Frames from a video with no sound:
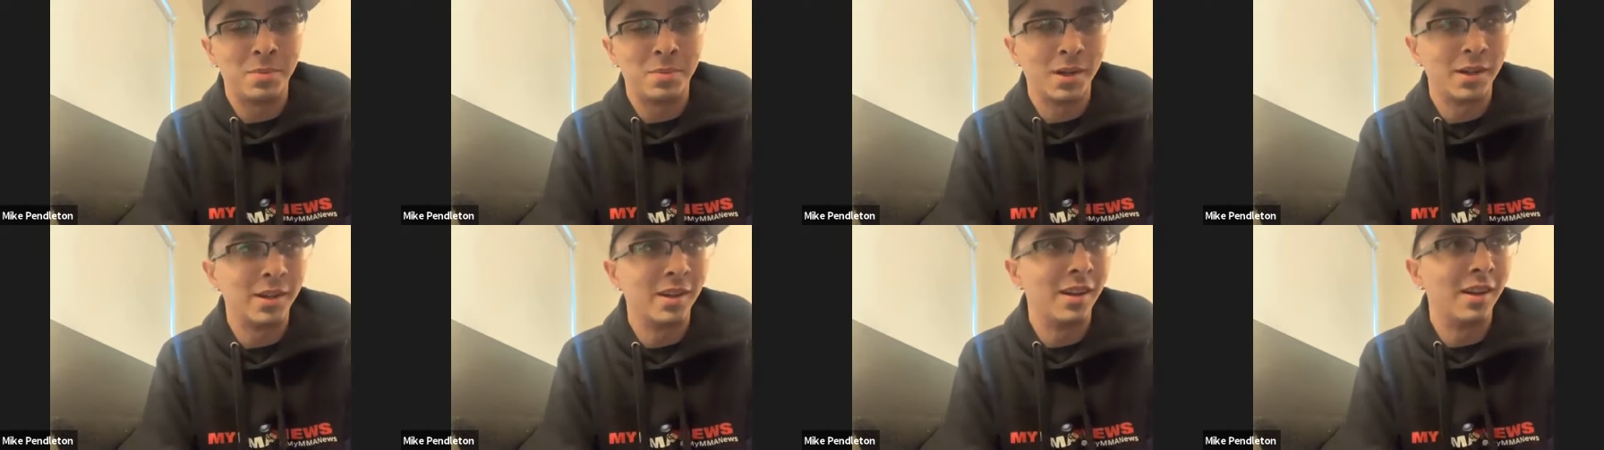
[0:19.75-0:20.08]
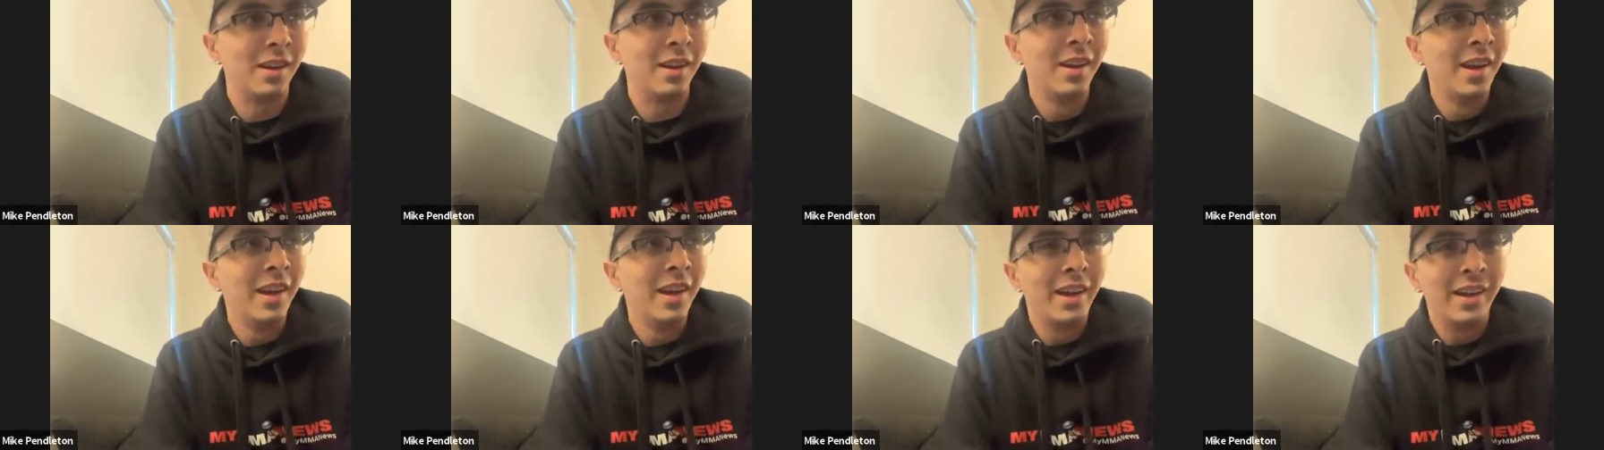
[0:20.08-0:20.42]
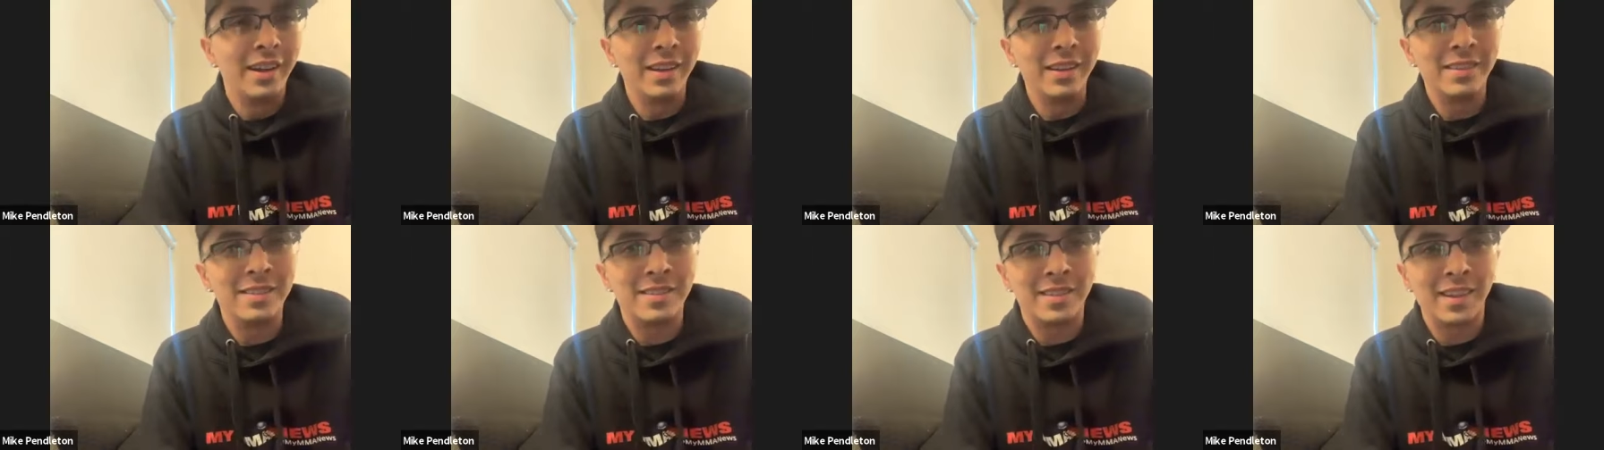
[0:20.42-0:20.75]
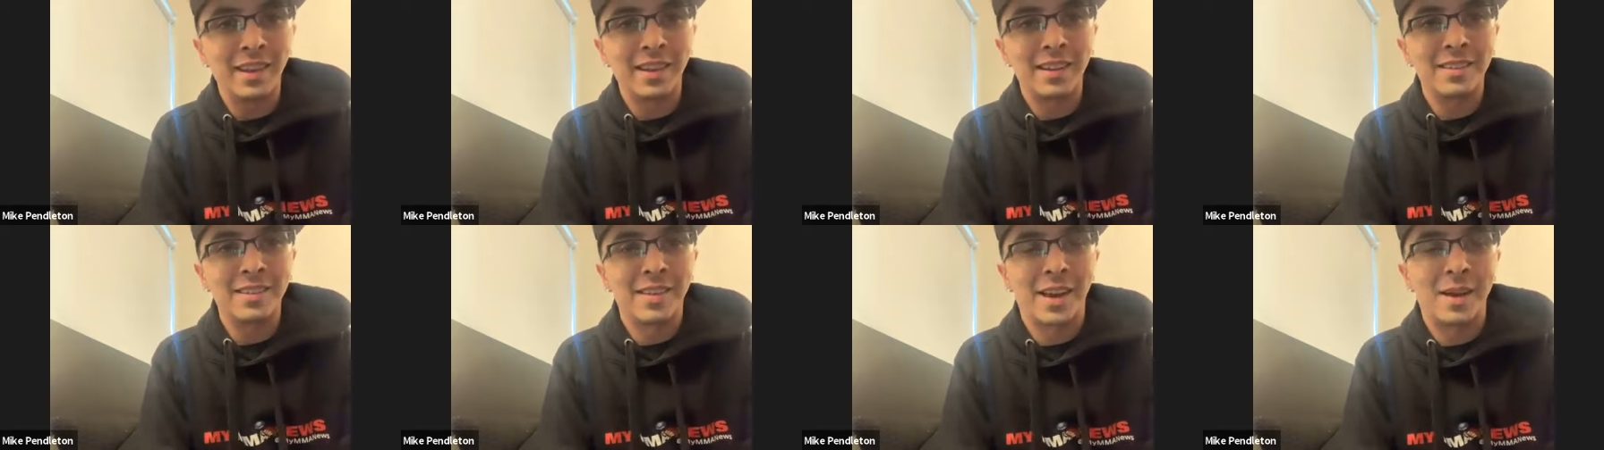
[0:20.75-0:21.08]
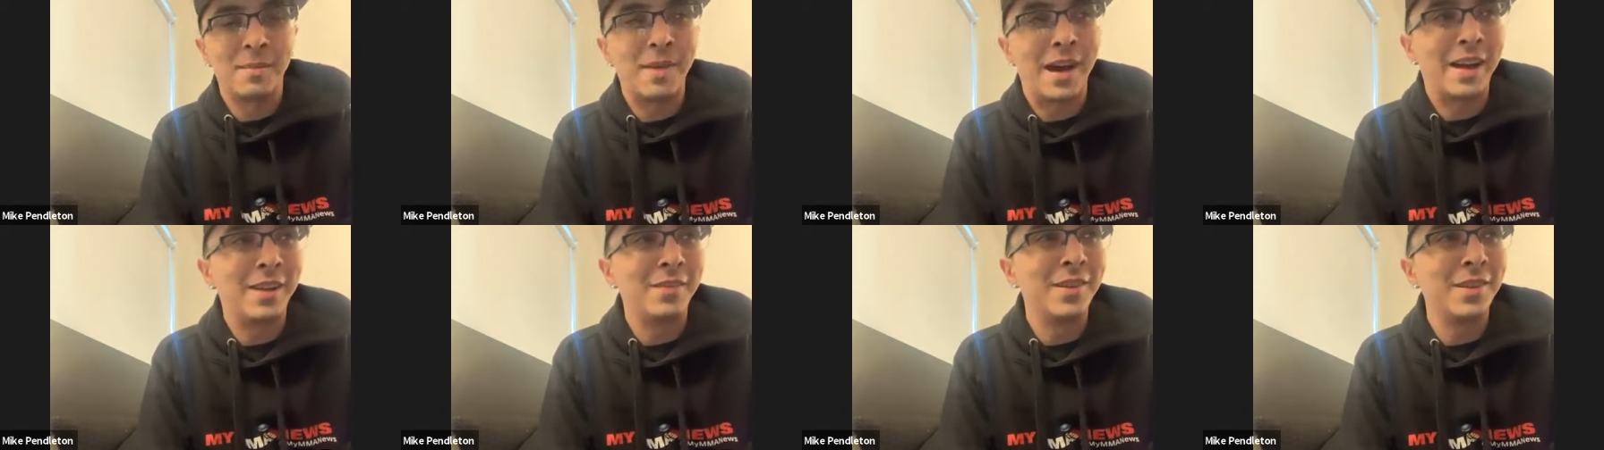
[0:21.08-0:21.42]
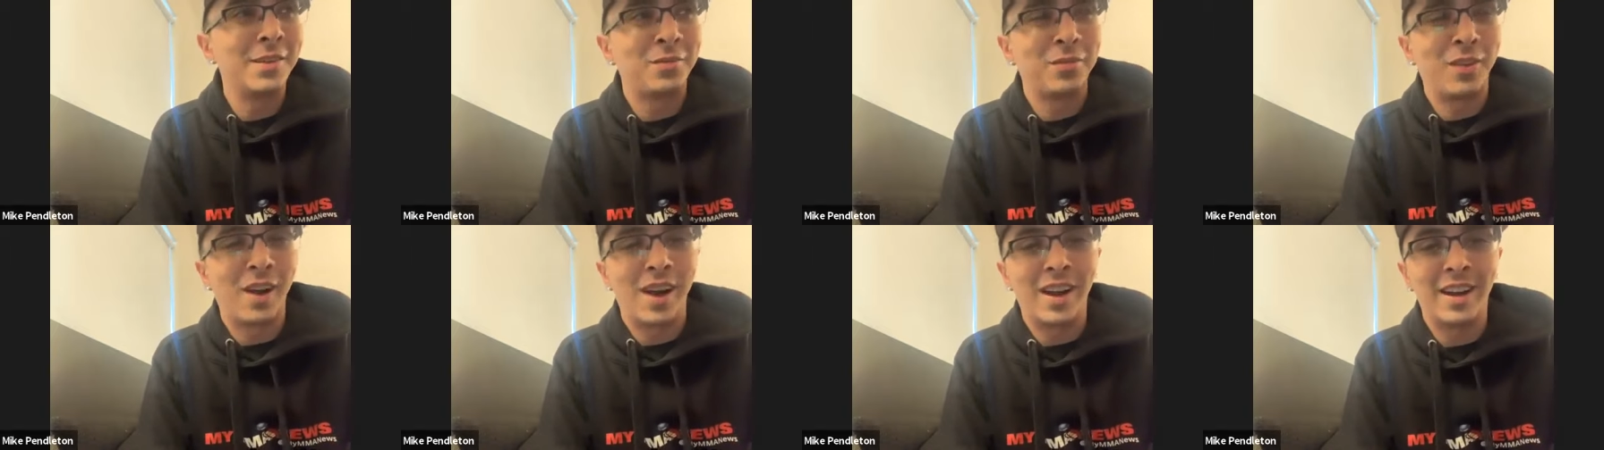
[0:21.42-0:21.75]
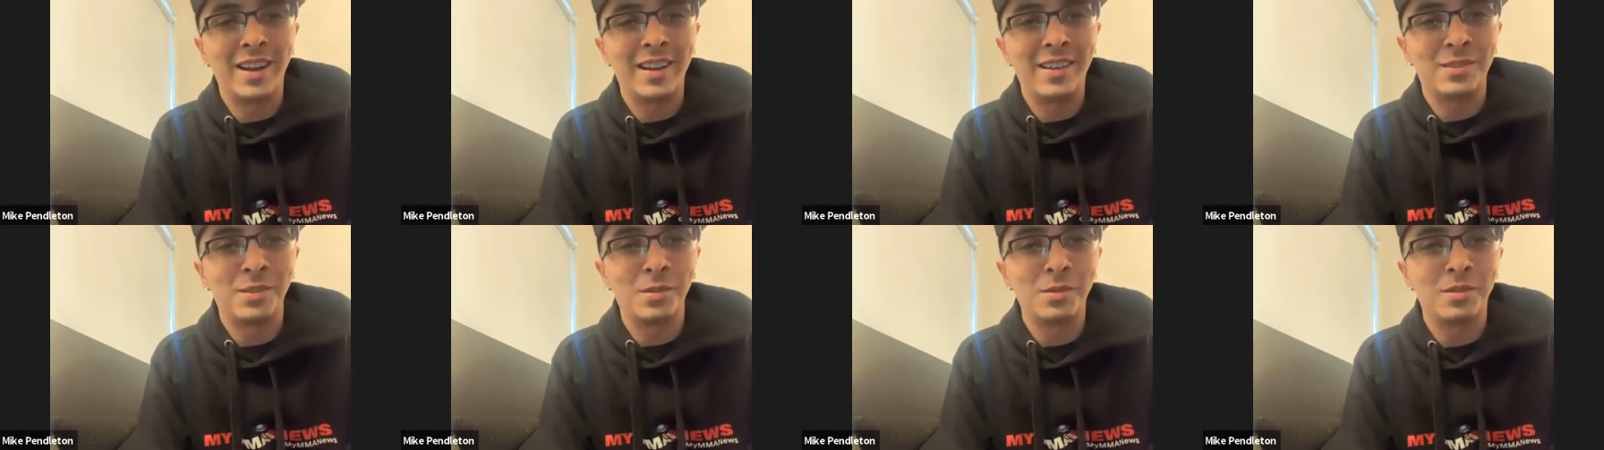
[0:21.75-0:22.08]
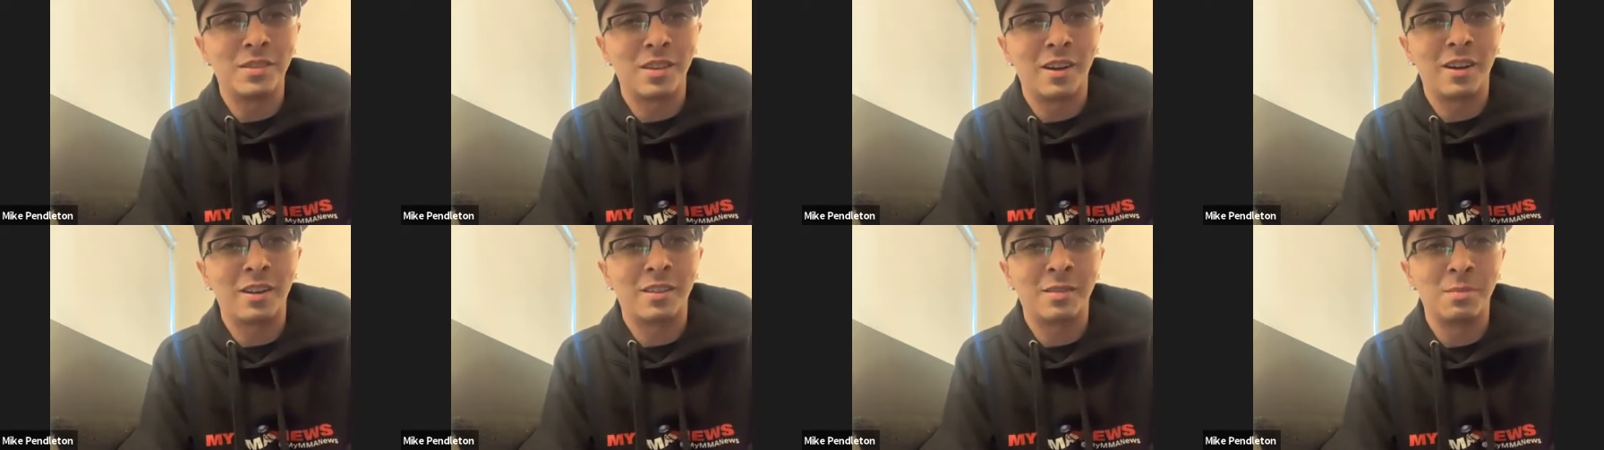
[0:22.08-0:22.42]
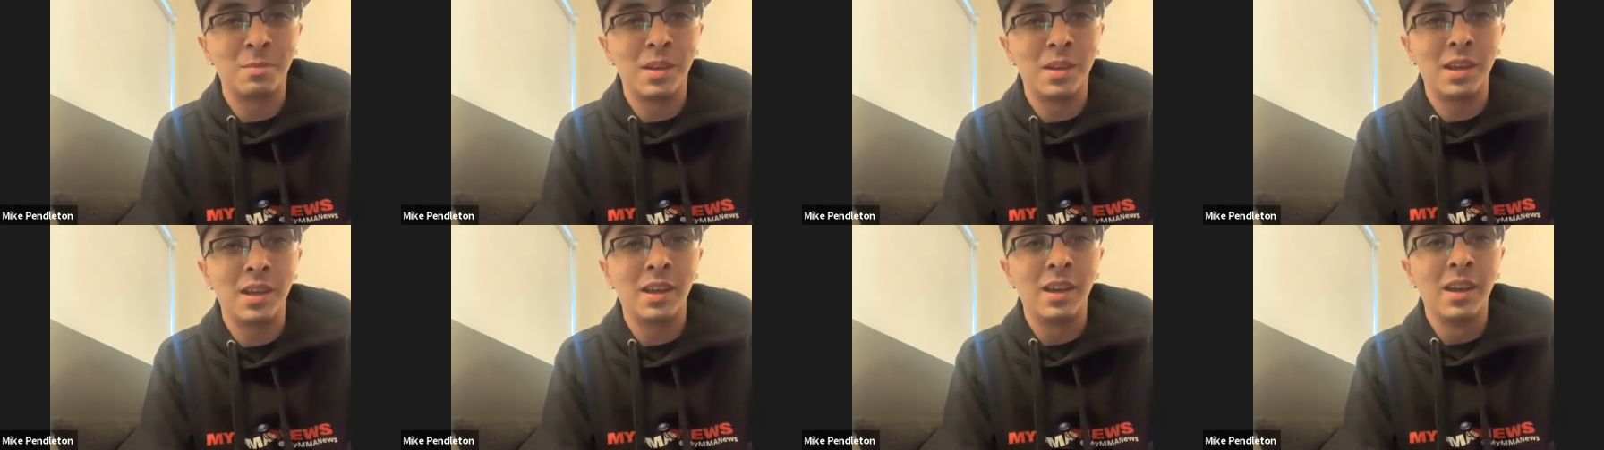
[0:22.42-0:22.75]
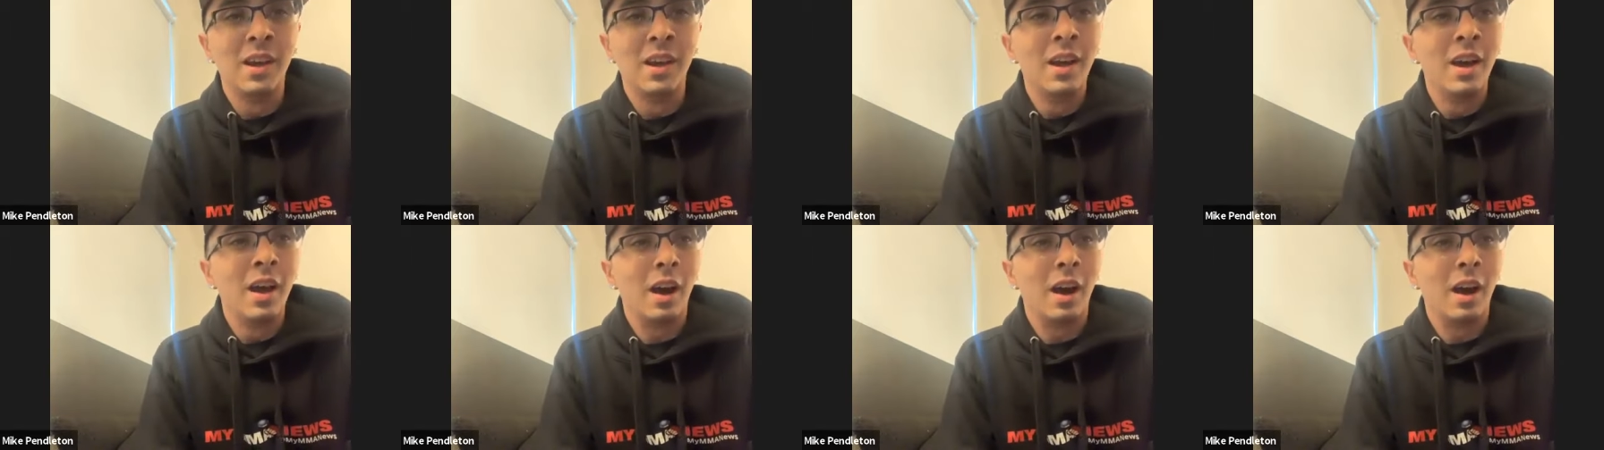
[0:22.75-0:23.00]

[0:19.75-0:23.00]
but he's taking time out of his Friday to talk to me.